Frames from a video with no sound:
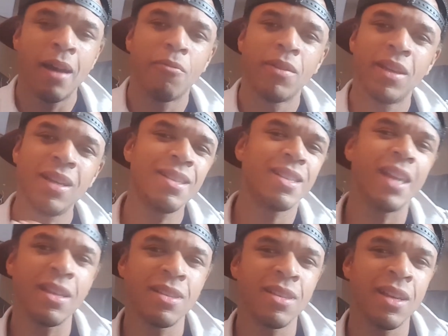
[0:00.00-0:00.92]
when he
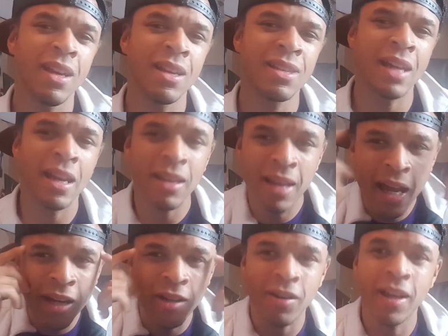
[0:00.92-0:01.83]
sings it, it's like
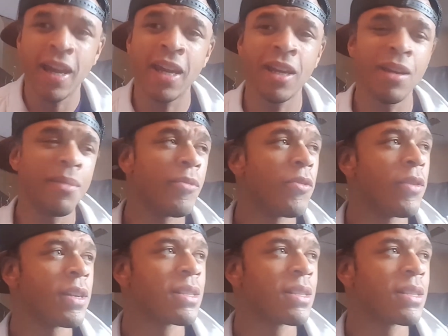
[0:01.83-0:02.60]
not in your head anymore.